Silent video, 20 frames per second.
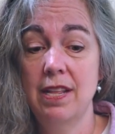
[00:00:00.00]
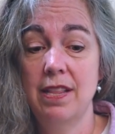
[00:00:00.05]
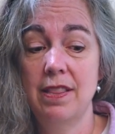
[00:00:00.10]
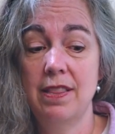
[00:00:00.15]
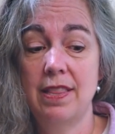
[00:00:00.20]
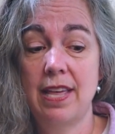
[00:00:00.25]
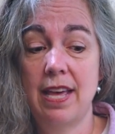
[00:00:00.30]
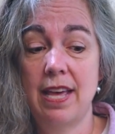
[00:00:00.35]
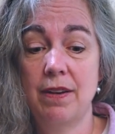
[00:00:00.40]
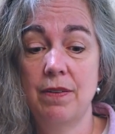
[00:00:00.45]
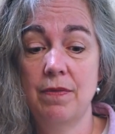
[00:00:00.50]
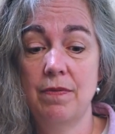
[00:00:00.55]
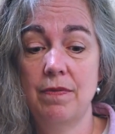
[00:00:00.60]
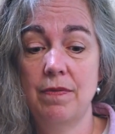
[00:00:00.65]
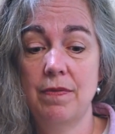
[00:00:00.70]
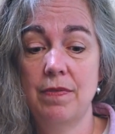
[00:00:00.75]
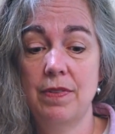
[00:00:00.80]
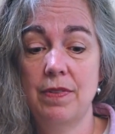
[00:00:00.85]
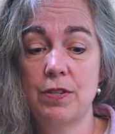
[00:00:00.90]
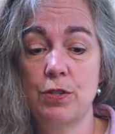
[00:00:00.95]
that
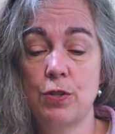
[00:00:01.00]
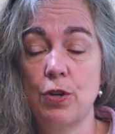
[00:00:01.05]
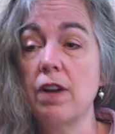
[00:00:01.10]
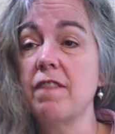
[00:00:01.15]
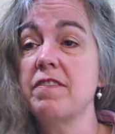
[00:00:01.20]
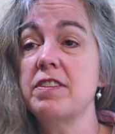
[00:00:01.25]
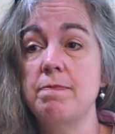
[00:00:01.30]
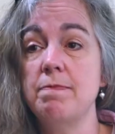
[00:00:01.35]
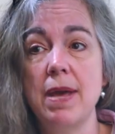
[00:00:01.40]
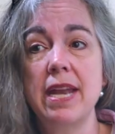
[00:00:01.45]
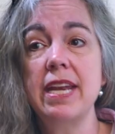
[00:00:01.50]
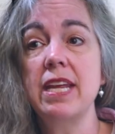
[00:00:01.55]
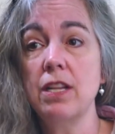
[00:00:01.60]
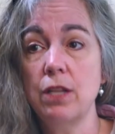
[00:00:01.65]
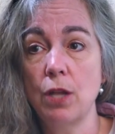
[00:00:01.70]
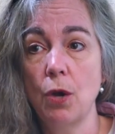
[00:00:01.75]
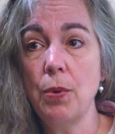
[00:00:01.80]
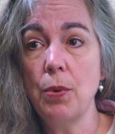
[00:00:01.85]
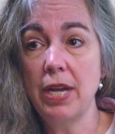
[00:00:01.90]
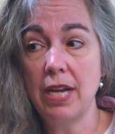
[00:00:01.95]
serves many
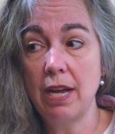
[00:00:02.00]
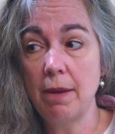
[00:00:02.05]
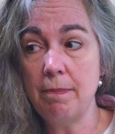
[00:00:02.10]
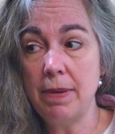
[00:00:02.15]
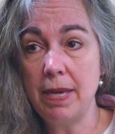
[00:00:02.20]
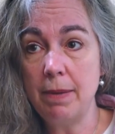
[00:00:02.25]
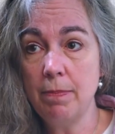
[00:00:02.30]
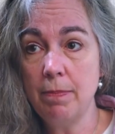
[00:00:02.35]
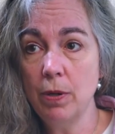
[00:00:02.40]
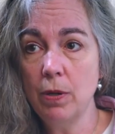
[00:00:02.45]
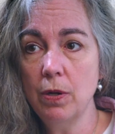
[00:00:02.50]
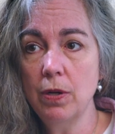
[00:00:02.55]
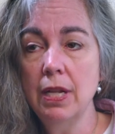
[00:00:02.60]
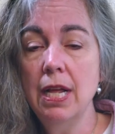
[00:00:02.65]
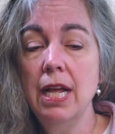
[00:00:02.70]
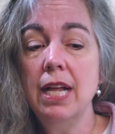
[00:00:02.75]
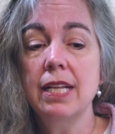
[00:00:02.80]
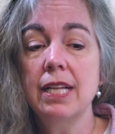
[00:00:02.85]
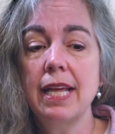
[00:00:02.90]
low income people,